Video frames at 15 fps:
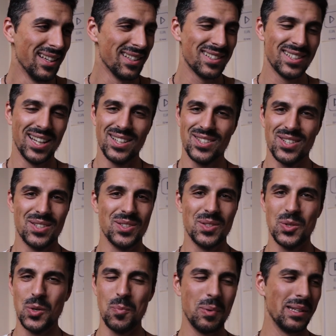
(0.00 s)
Such a
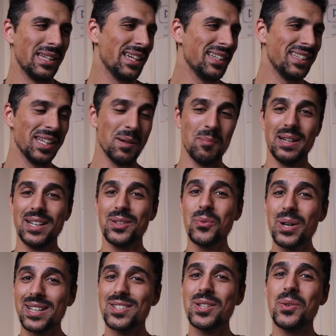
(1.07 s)
stupid idea, but it
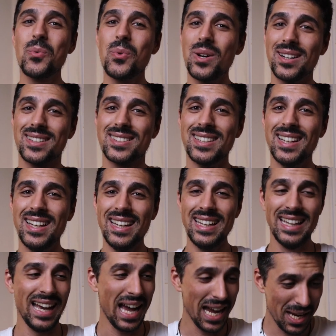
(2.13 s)
actually worked.
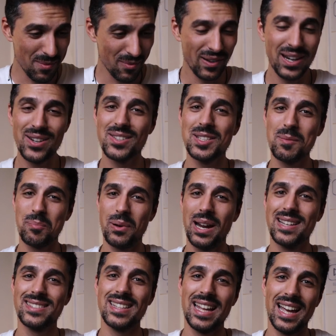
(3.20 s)
I am very
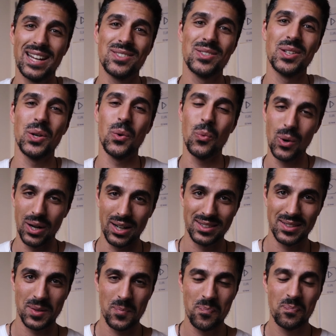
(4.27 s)
surprised it actually
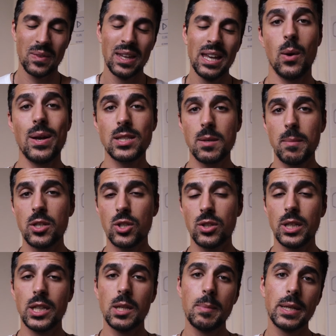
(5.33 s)
worked. Now, as I
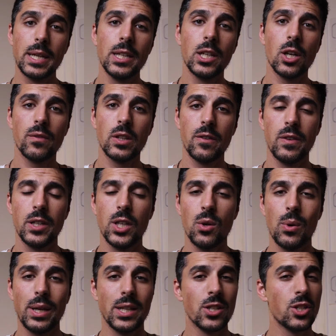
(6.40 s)
mentioned in the beginning of the
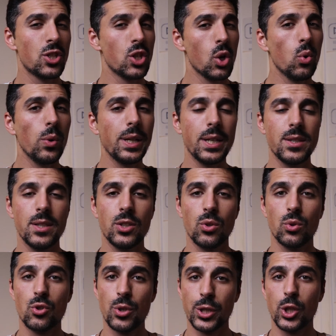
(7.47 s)
video, it is so easy
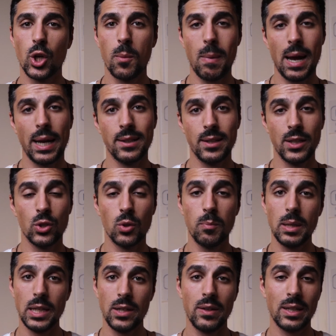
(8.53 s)
to trick your mind into
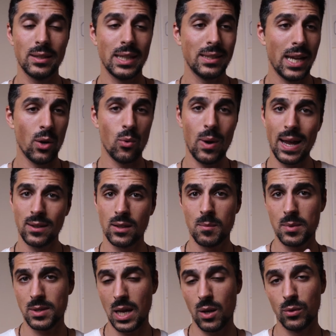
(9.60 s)
believing that a
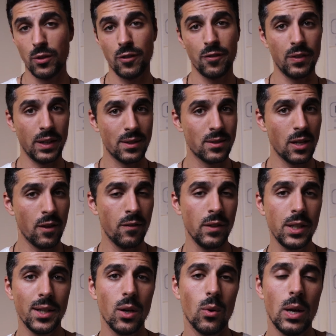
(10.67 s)
random sound fits a
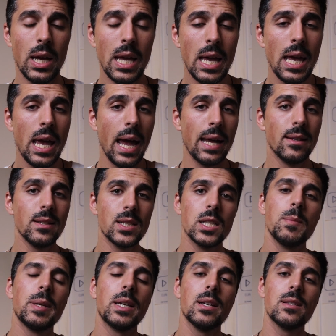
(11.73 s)
video. And this
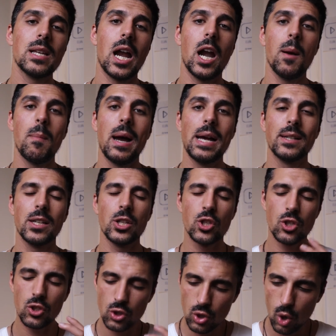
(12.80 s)
is because our mind
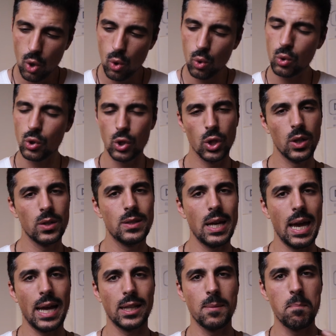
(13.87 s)
is so
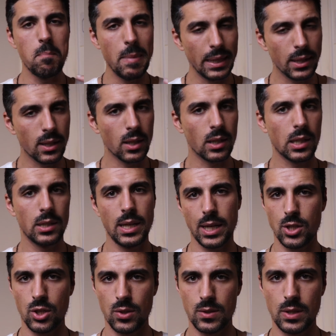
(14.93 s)
good at making
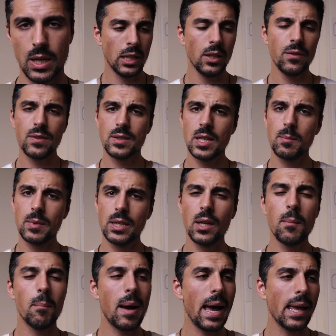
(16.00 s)
connections. And if
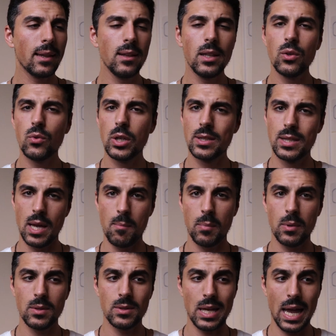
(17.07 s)
something mildly
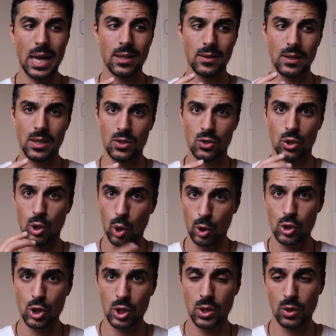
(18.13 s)
resembles and is
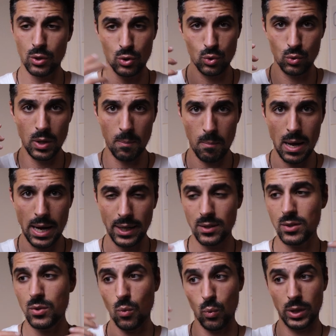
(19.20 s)
logical to the
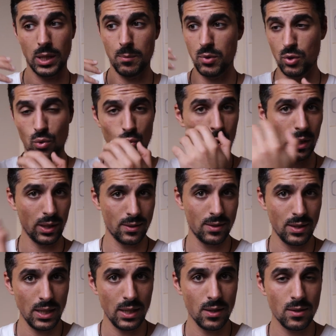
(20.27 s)
mind when it comes to what it
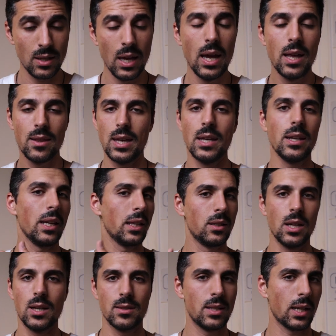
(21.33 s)
sees, then
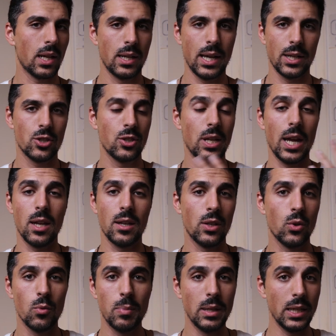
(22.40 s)
it does the connection and
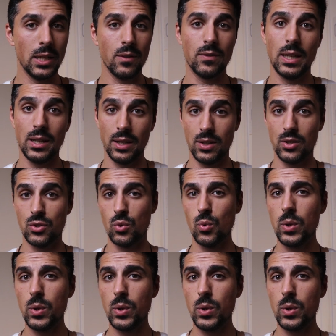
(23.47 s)
you believe that it is